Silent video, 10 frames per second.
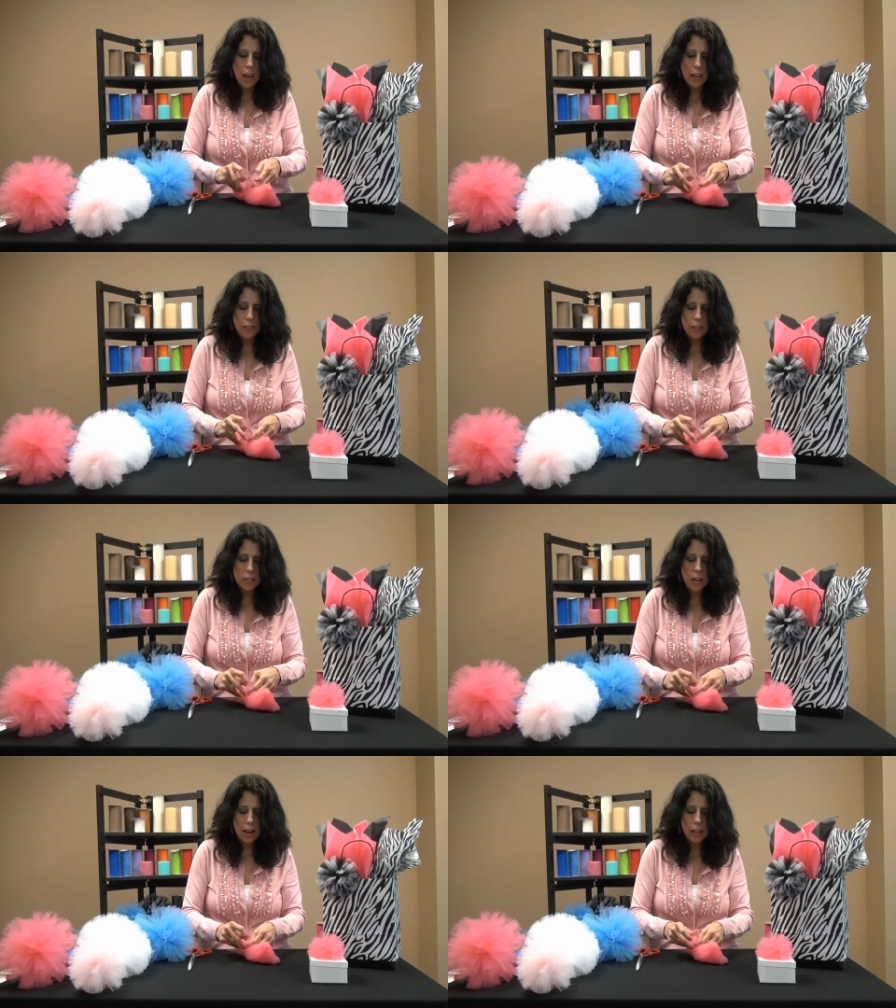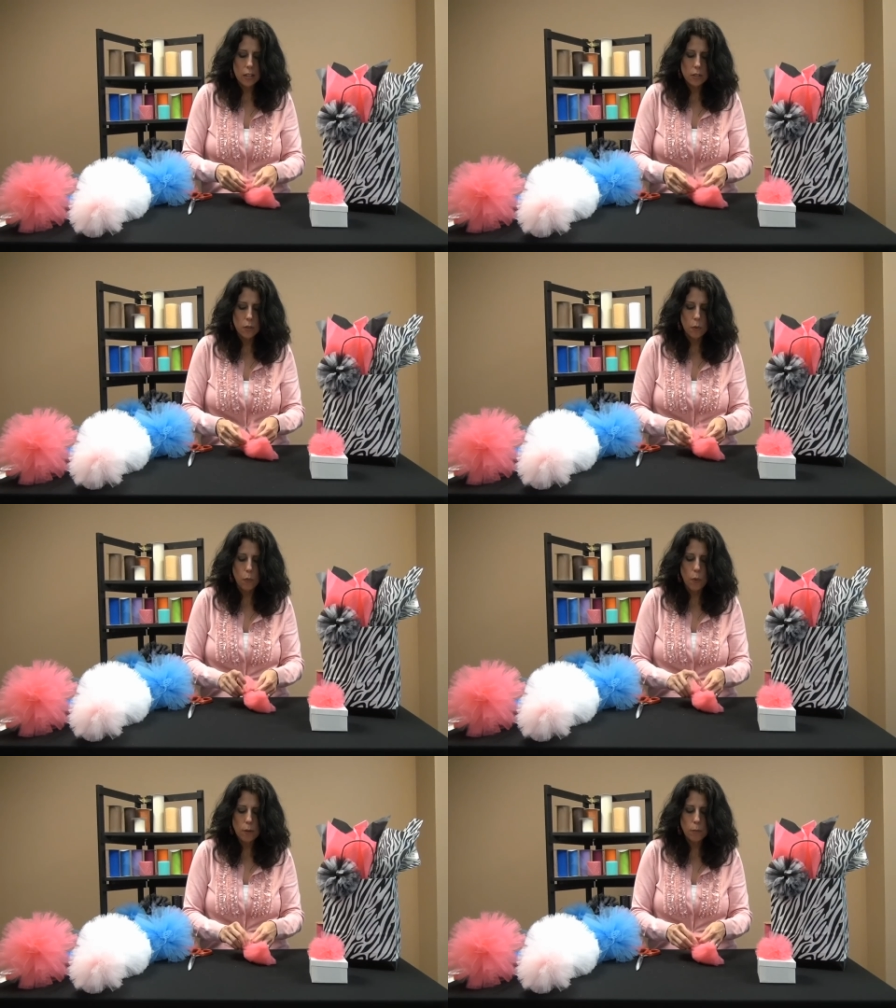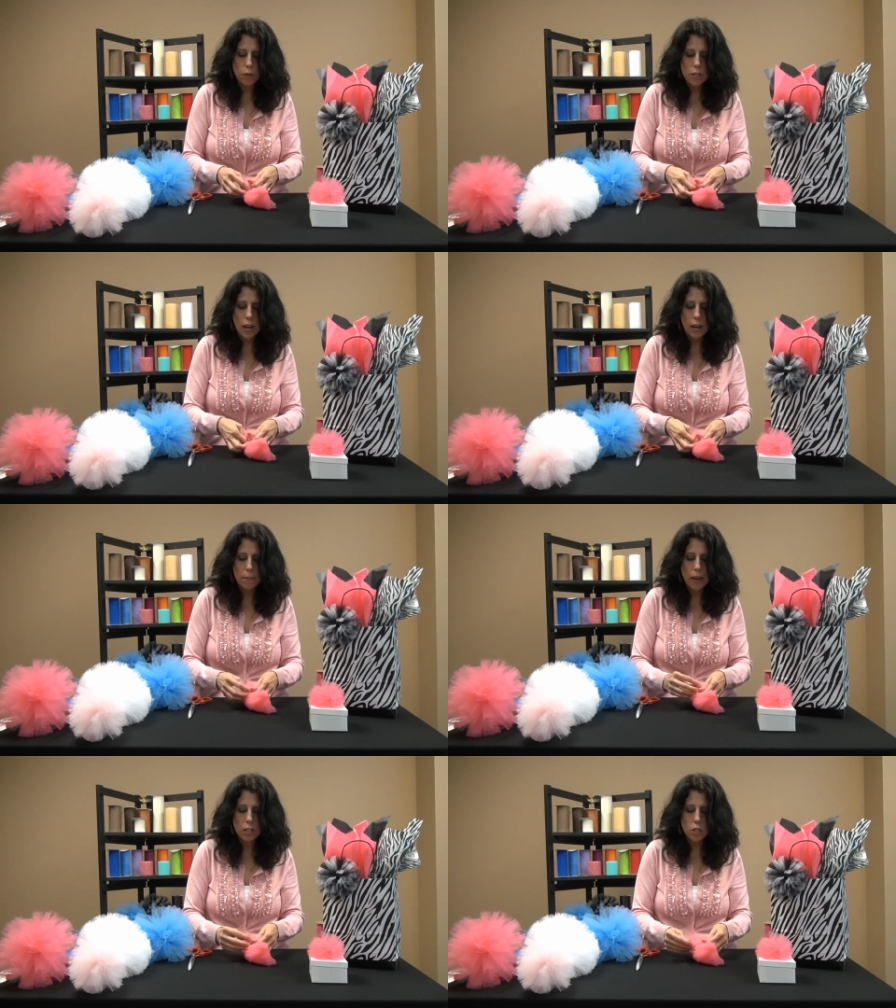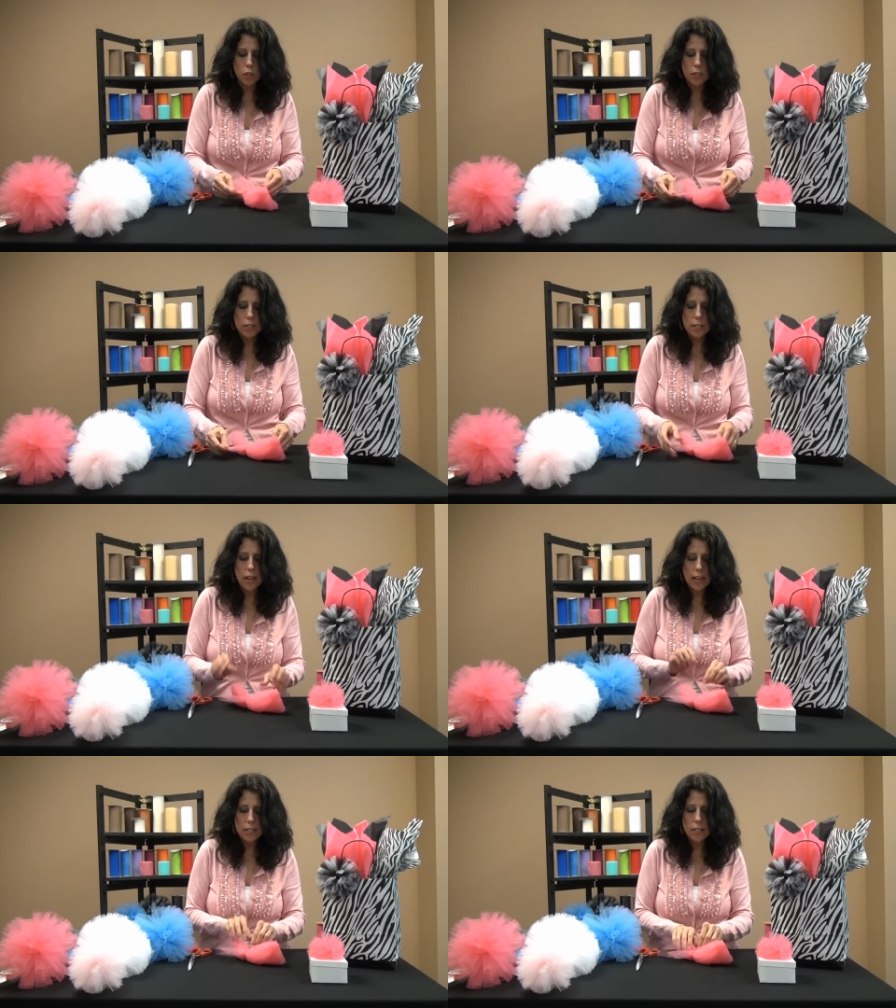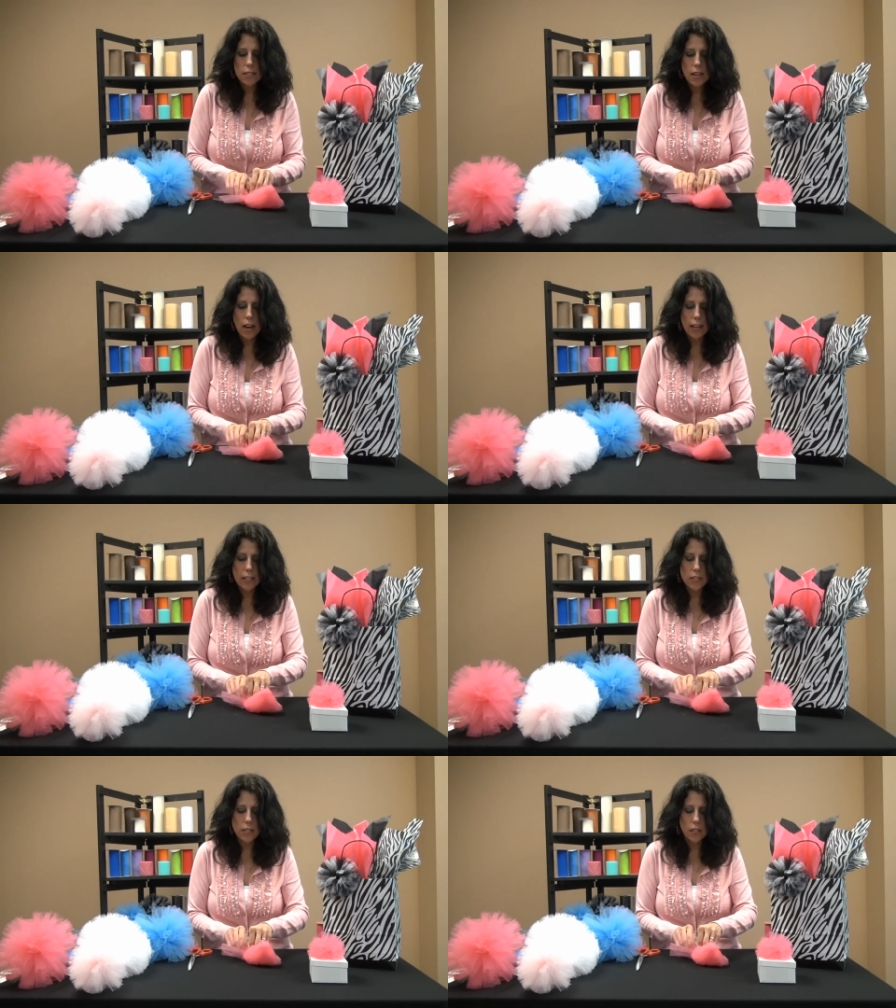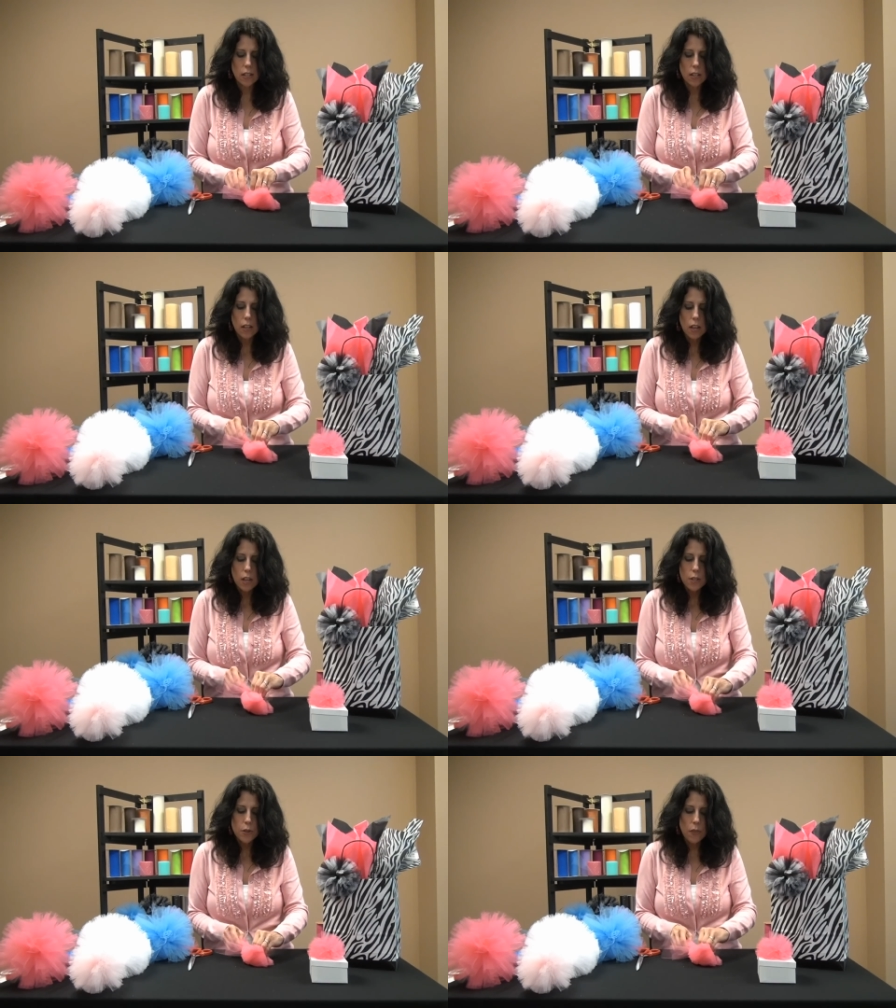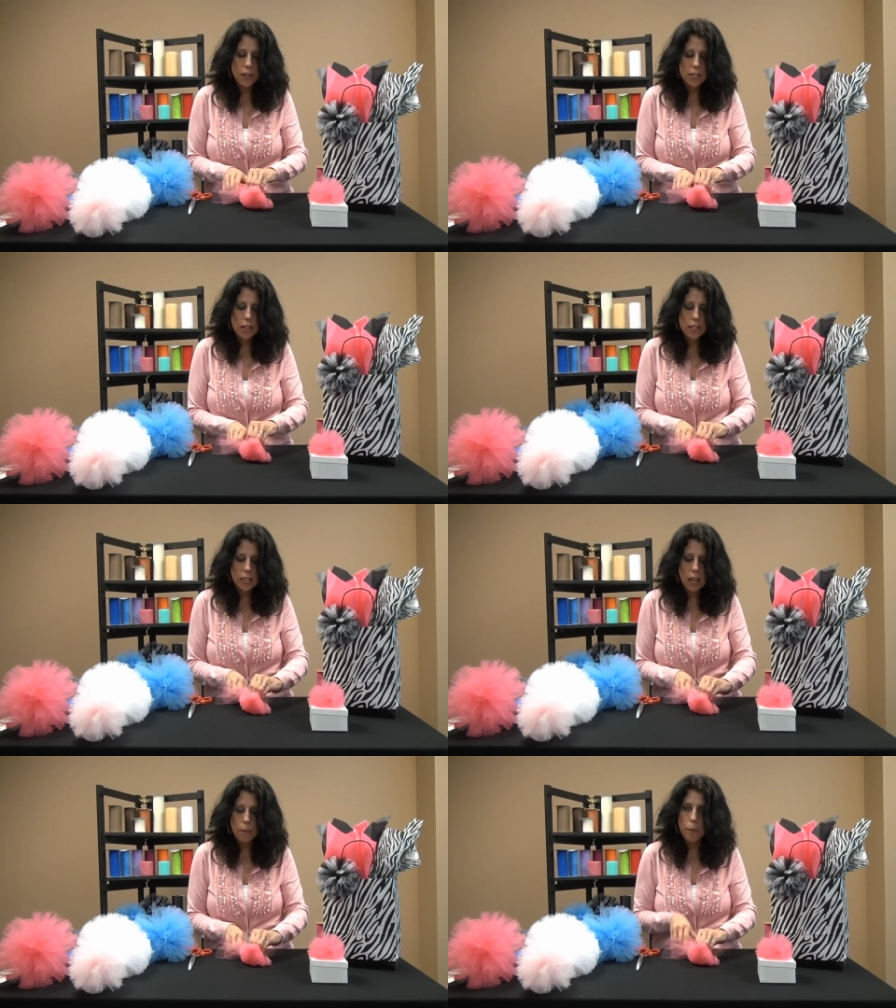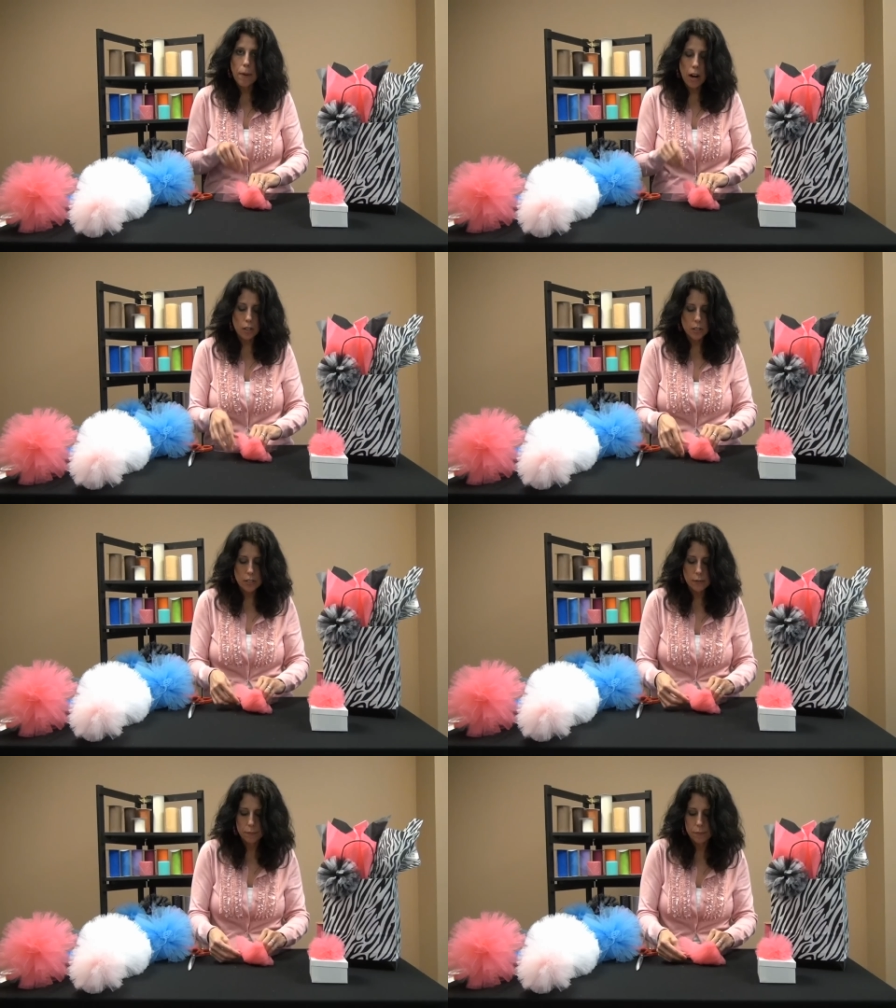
and then tie it one more time. Make sure it's nice and tight so that it doesn't come apart.